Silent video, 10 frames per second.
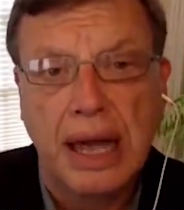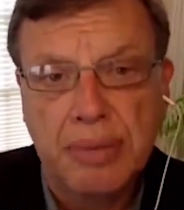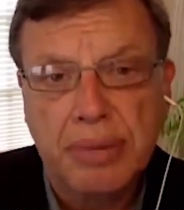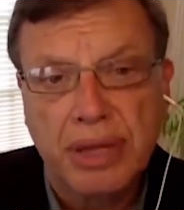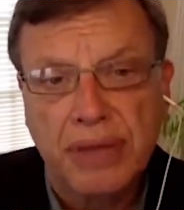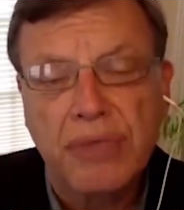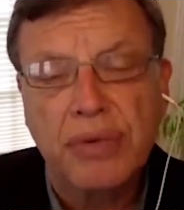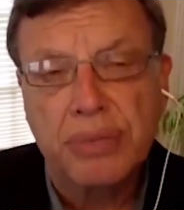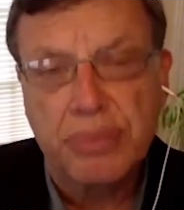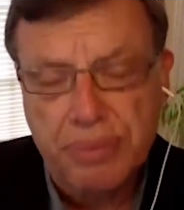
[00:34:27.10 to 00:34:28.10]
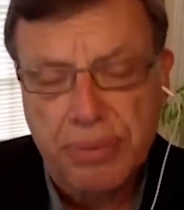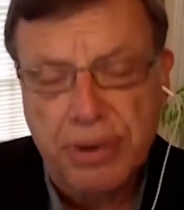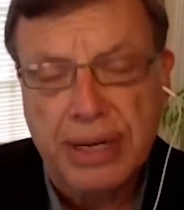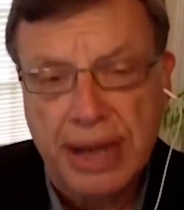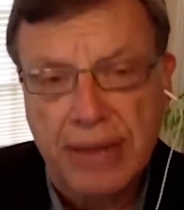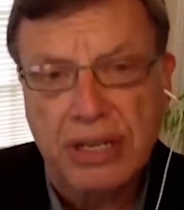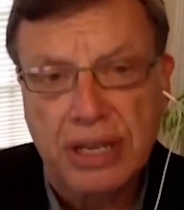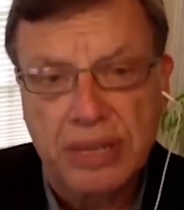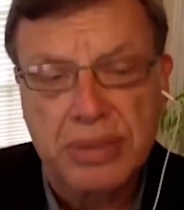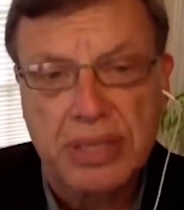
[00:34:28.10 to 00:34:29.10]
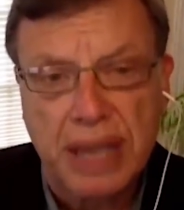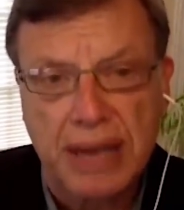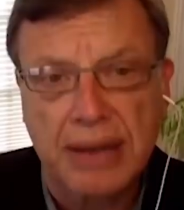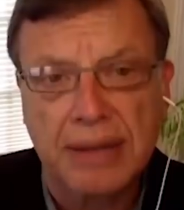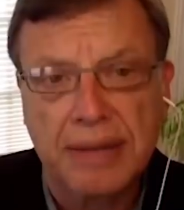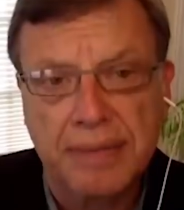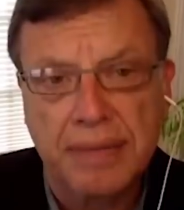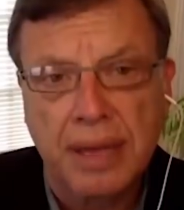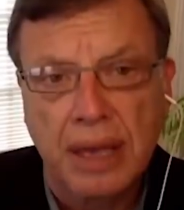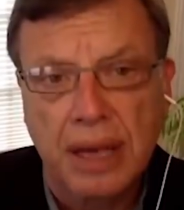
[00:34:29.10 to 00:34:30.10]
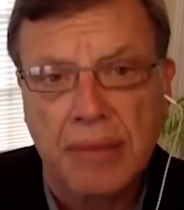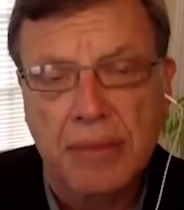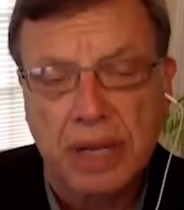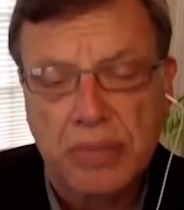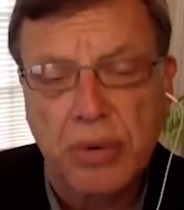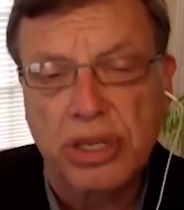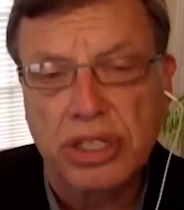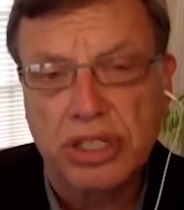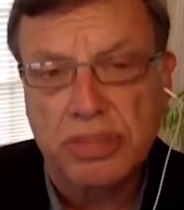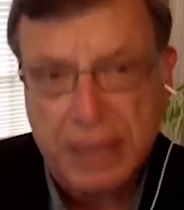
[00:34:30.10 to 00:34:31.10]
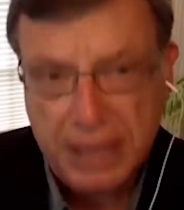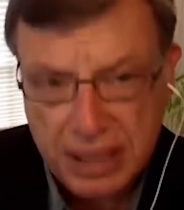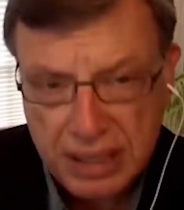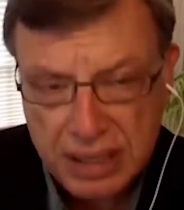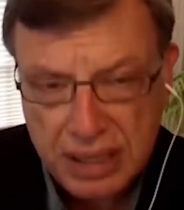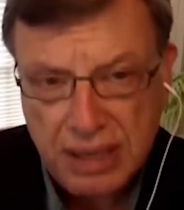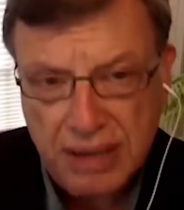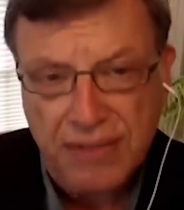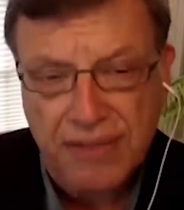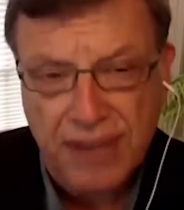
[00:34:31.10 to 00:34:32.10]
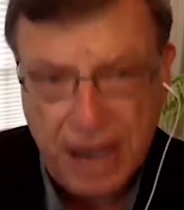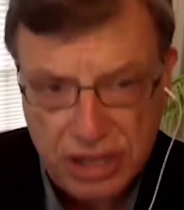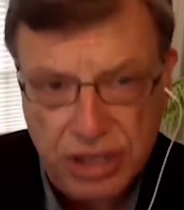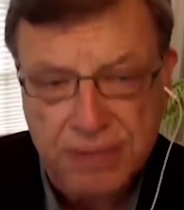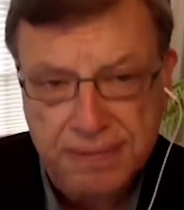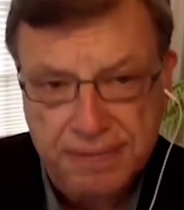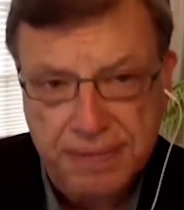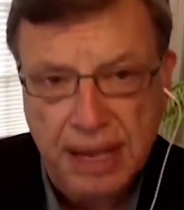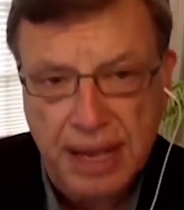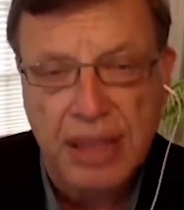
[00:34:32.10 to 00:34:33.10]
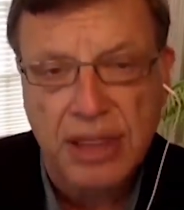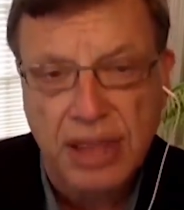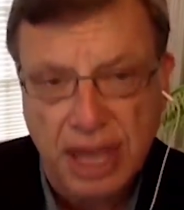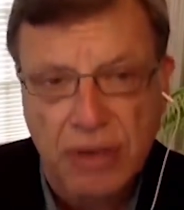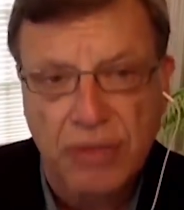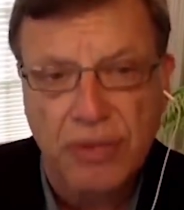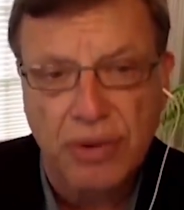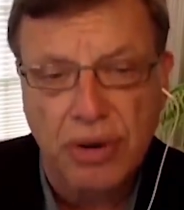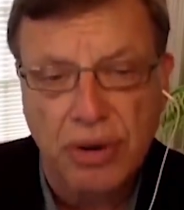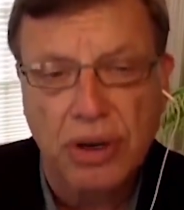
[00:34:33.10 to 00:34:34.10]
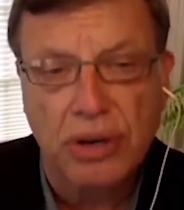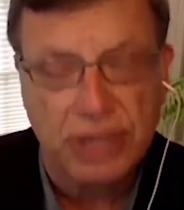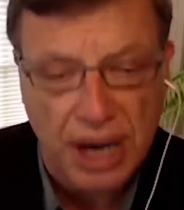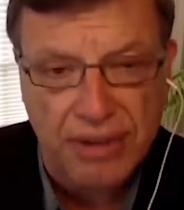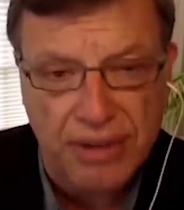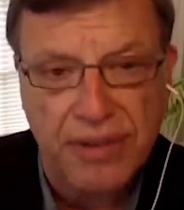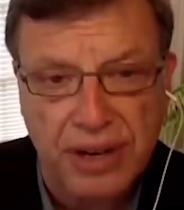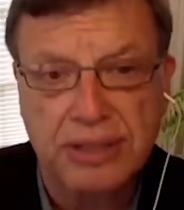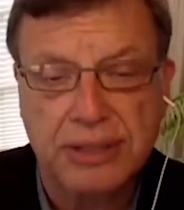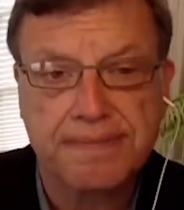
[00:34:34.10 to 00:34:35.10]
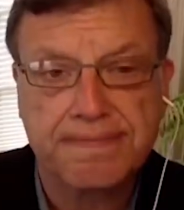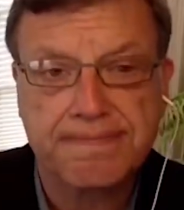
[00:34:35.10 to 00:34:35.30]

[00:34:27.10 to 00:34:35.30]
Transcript: I believe we bring down the deep state in a much more expedient fashion. And I thank you for your sacrifice.